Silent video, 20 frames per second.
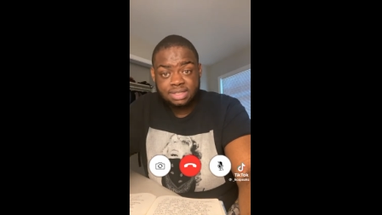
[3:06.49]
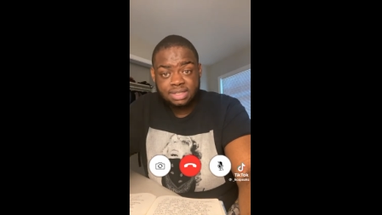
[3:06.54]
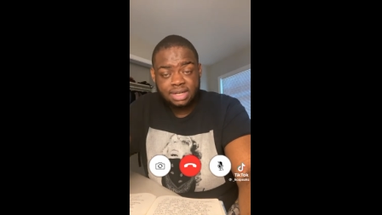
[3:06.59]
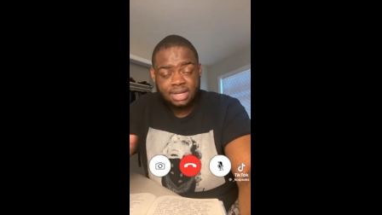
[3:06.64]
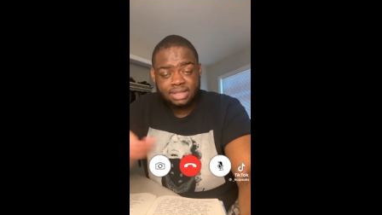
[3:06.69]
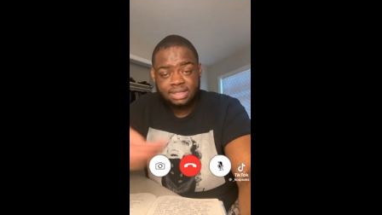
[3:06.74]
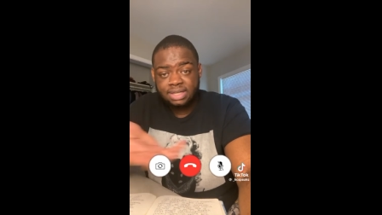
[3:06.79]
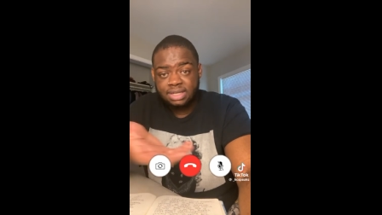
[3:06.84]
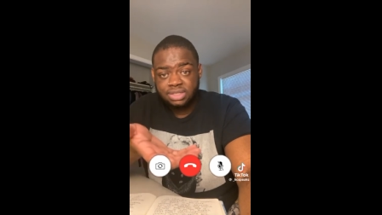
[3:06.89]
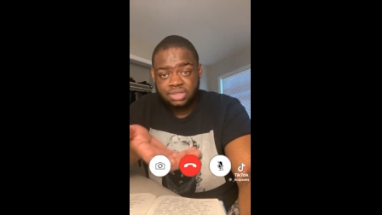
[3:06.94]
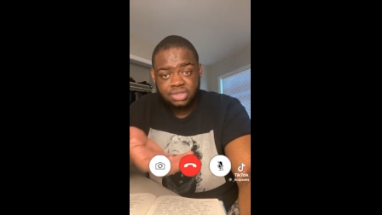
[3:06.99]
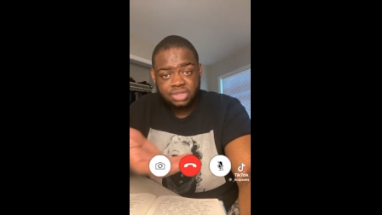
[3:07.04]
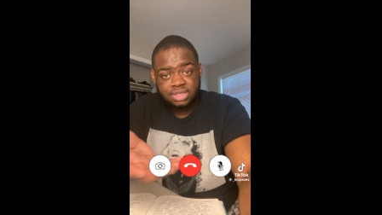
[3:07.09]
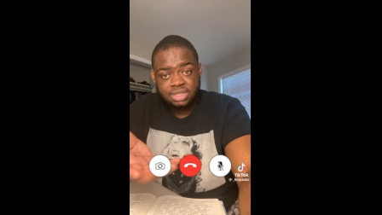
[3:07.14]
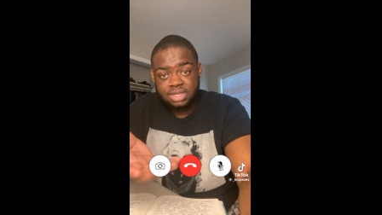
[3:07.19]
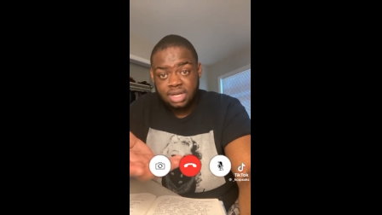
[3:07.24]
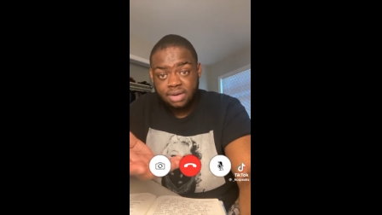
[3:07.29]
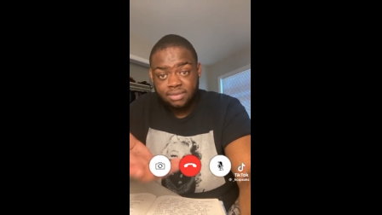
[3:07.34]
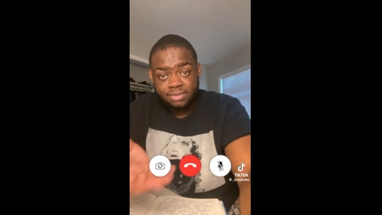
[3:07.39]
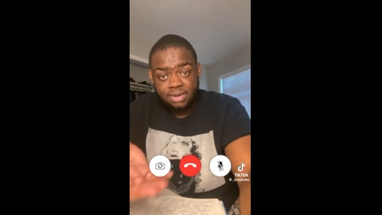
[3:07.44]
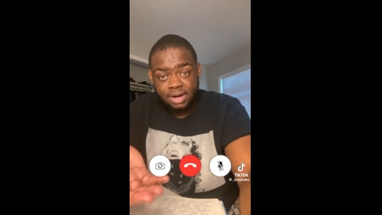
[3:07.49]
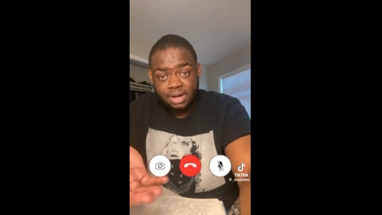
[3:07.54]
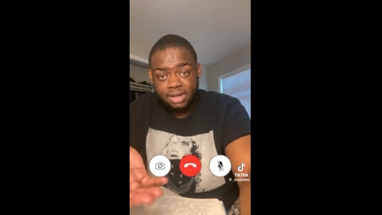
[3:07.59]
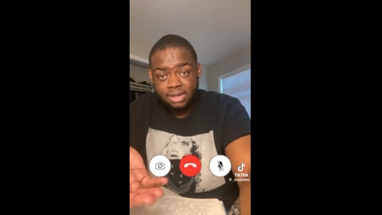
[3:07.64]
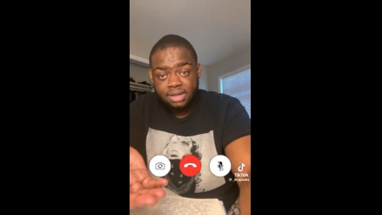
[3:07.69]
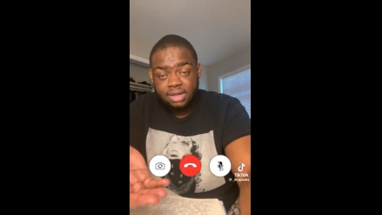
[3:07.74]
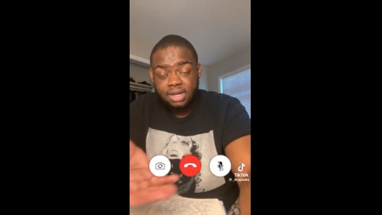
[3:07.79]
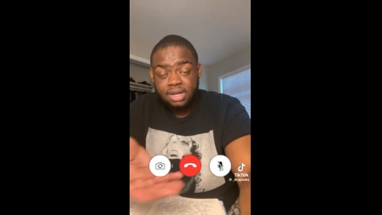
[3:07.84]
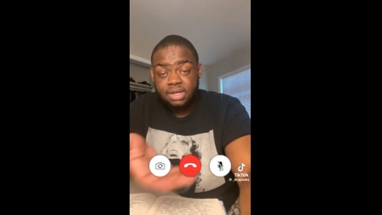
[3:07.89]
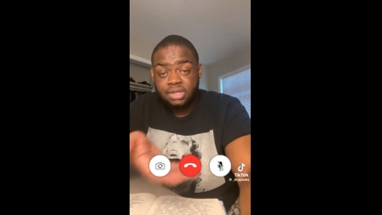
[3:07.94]
Like, that's just not right.
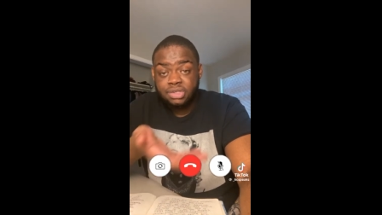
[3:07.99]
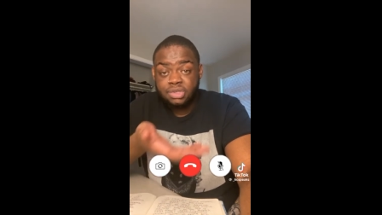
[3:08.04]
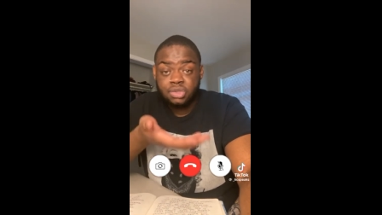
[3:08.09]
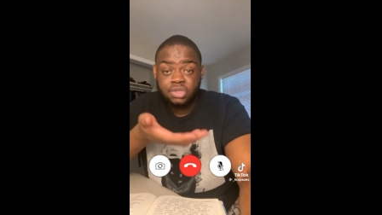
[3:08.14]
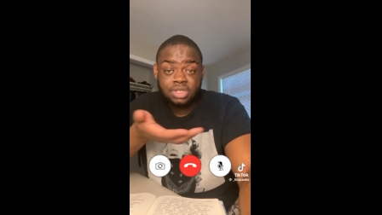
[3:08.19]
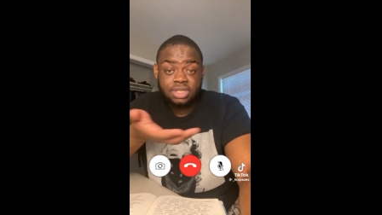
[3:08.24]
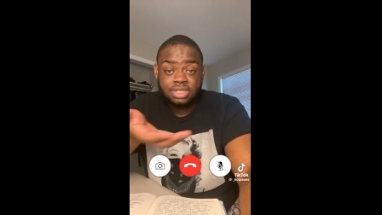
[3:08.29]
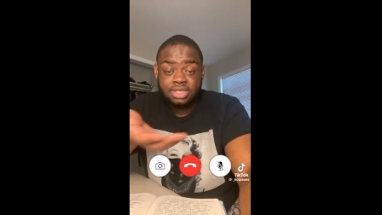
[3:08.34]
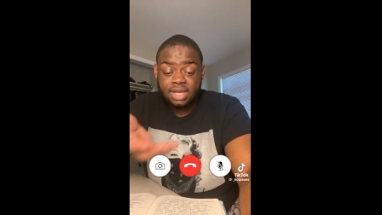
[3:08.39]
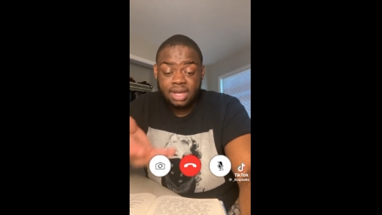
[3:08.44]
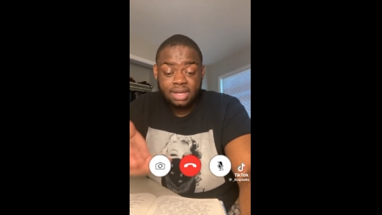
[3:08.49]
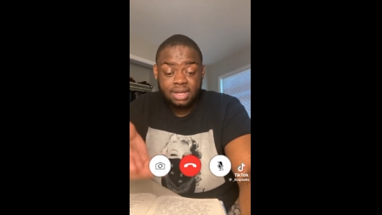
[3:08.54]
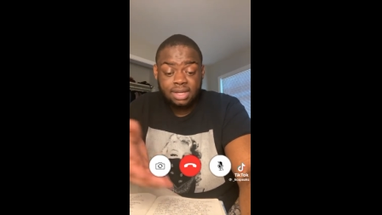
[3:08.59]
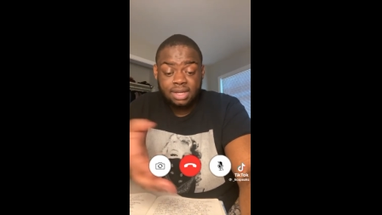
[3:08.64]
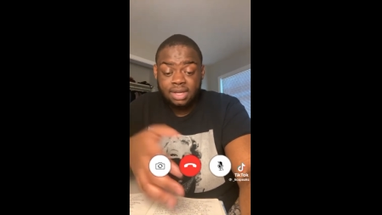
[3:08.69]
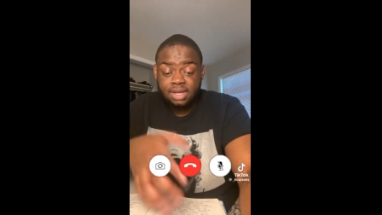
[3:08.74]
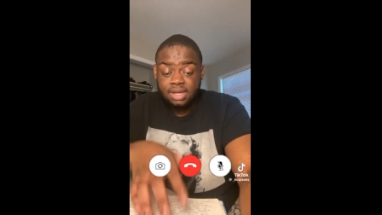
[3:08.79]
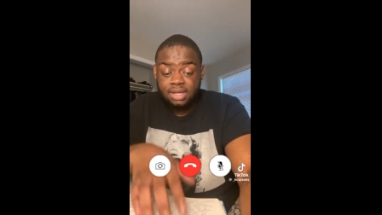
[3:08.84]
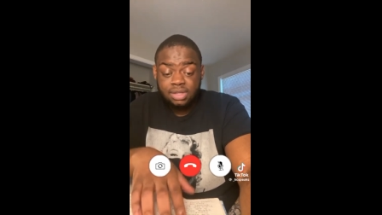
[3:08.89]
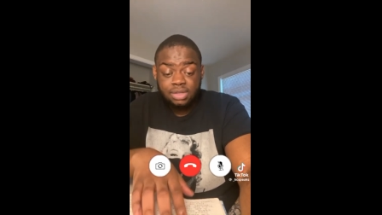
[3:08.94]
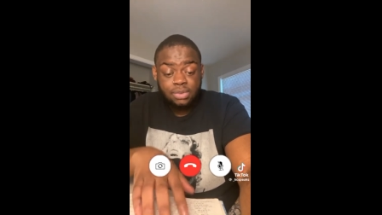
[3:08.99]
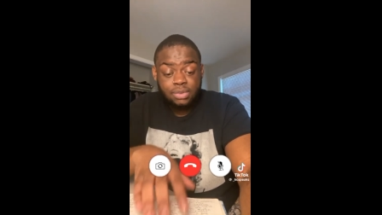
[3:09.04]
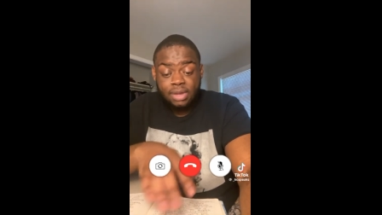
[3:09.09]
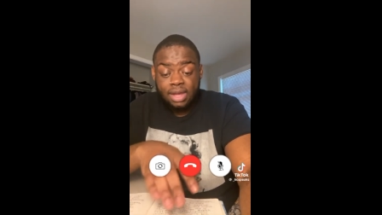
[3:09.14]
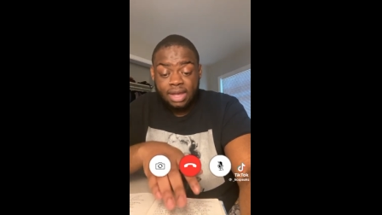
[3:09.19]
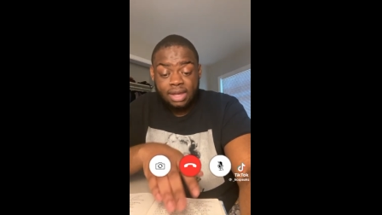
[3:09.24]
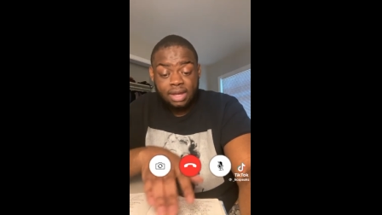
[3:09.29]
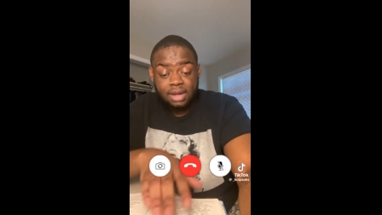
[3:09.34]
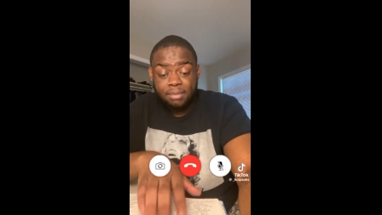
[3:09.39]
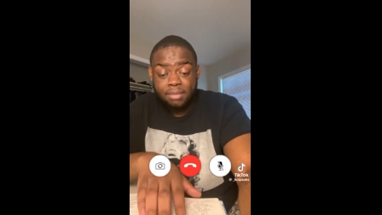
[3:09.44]
So she's like, you
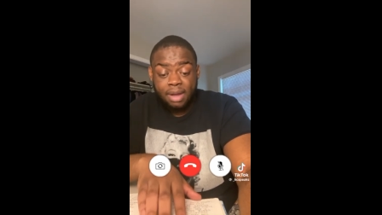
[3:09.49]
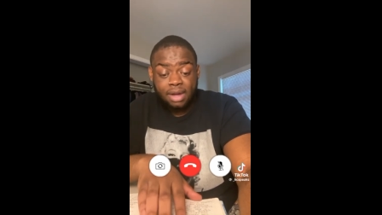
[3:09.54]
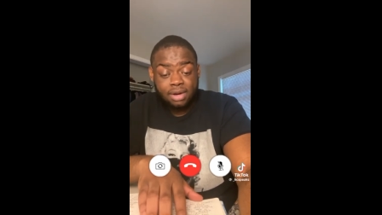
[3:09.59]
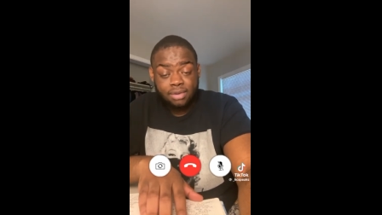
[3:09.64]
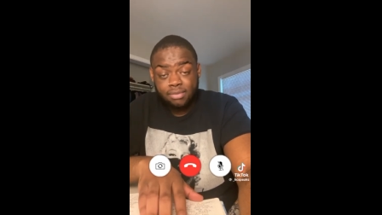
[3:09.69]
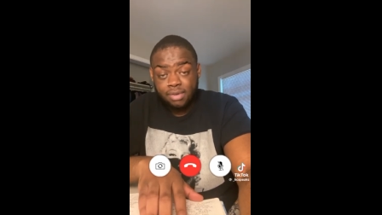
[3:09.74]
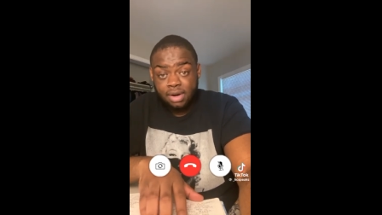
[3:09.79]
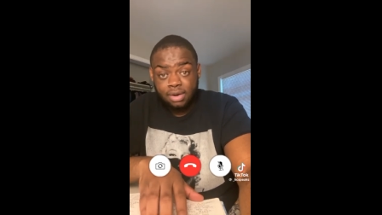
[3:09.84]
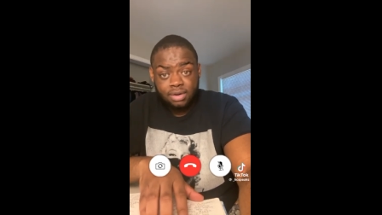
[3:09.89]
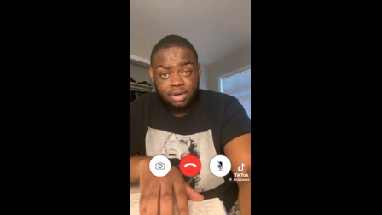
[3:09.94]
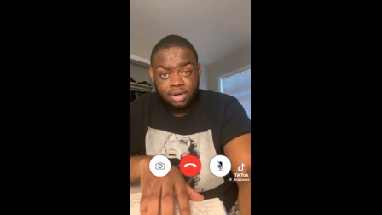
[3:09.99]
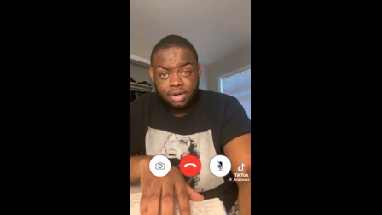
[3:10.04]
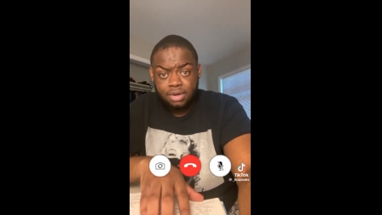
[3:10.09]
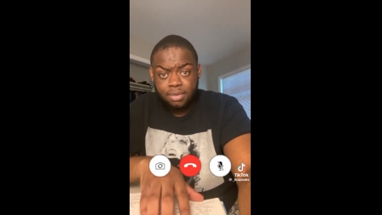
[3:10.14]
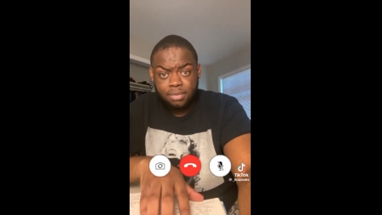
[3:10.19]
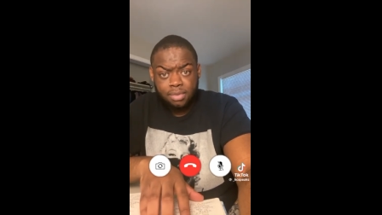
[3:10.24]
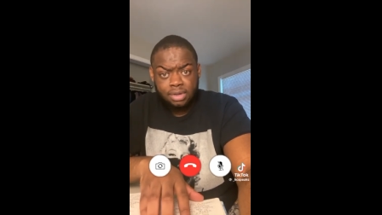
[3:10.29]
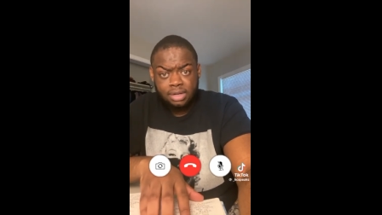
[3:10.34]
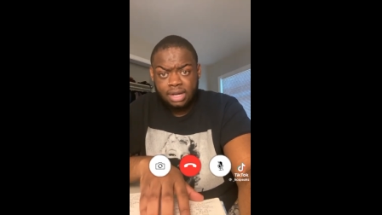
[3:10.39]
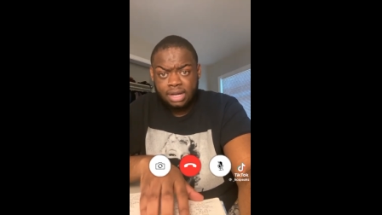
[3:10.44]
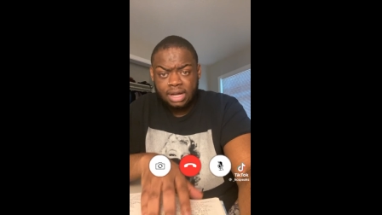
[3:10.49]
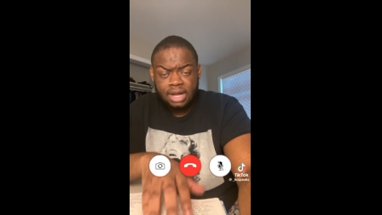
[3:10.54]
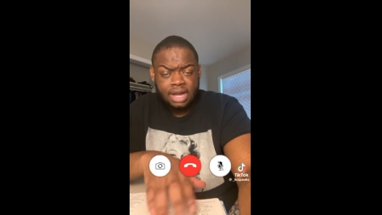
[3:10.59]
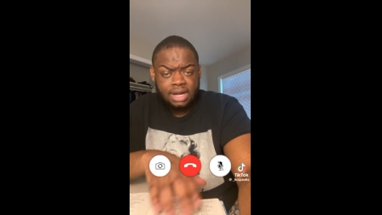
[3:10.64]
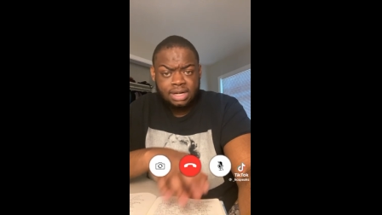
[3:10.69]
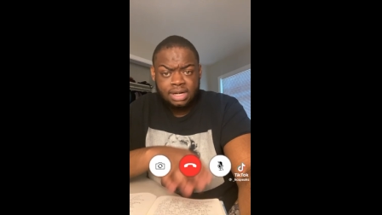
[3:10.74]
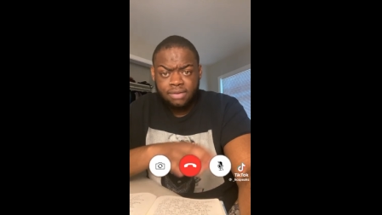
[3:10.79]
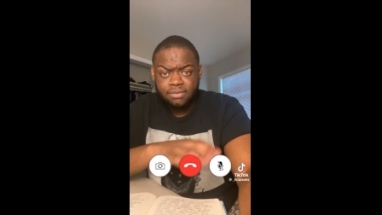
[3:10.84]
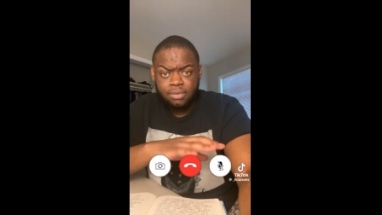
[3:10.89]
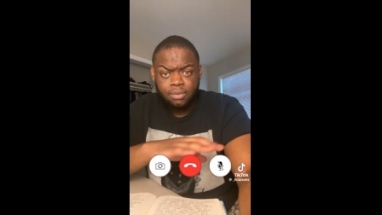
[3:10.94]
can't come back around here no more. Like, I
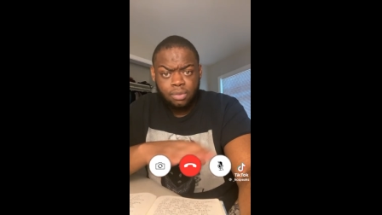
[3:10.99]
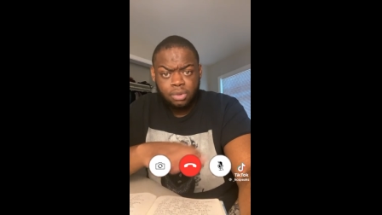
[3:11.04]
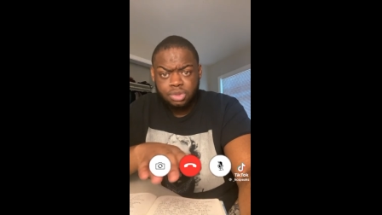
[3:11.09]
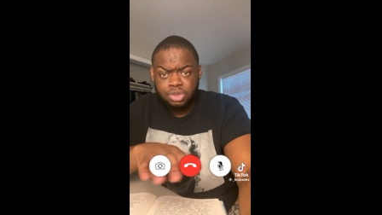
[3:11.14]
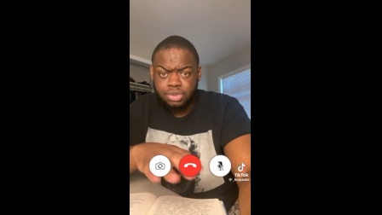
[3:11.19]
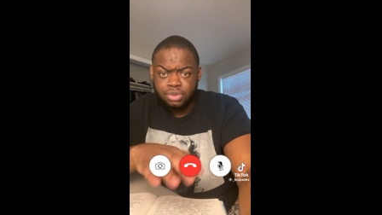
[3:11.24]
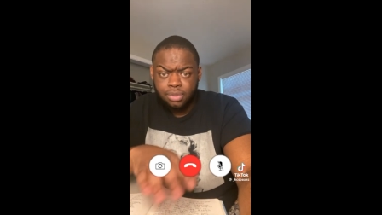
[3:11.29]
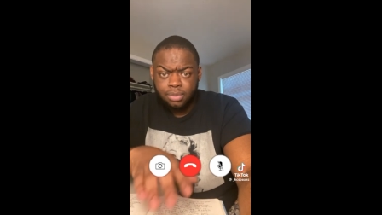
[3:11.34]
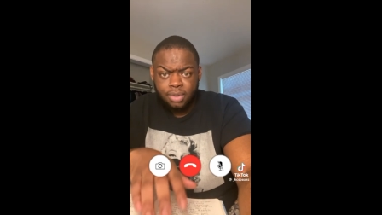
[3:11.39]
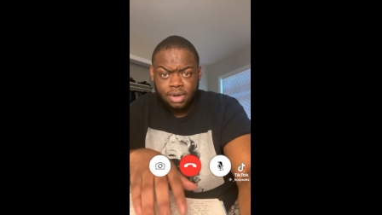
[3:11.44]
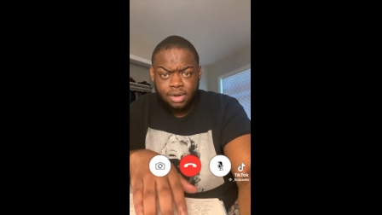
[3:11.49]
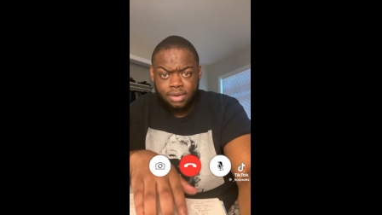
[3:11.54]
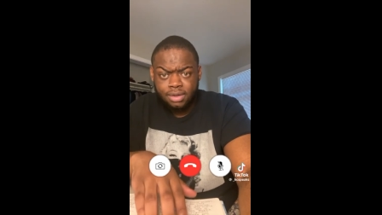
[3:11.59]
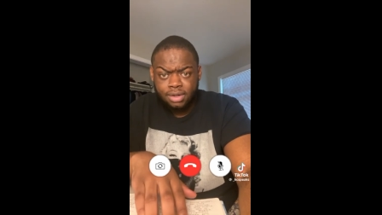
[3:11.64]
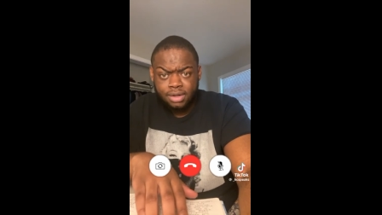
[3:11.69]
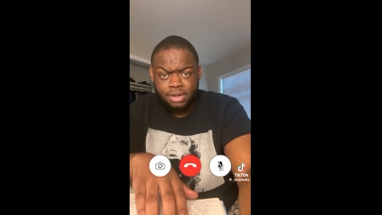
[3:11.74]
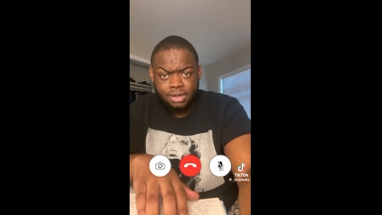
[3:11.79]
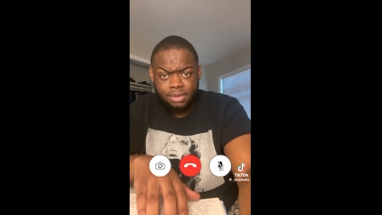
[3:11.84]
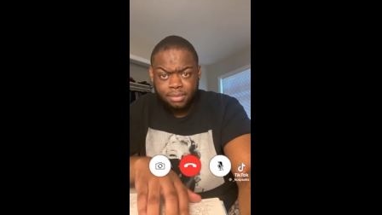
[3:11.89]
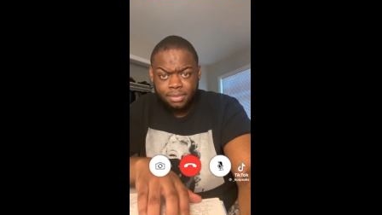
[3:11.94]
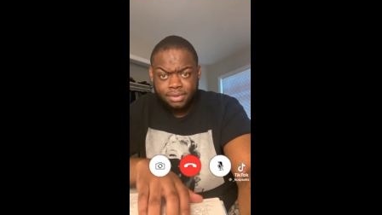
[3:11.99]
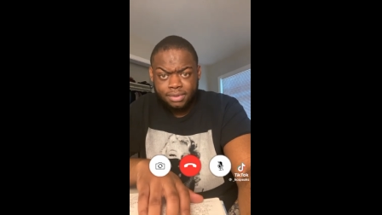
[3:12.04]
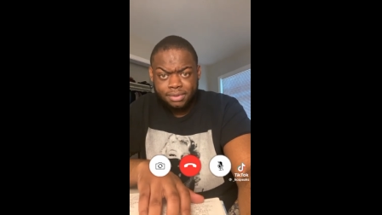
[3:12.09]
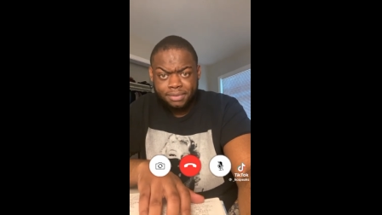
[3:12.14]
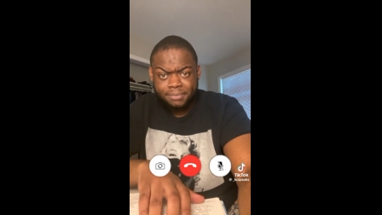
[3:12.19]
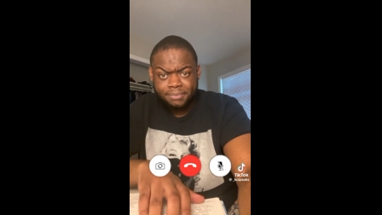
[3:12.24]
never want you around here anymore.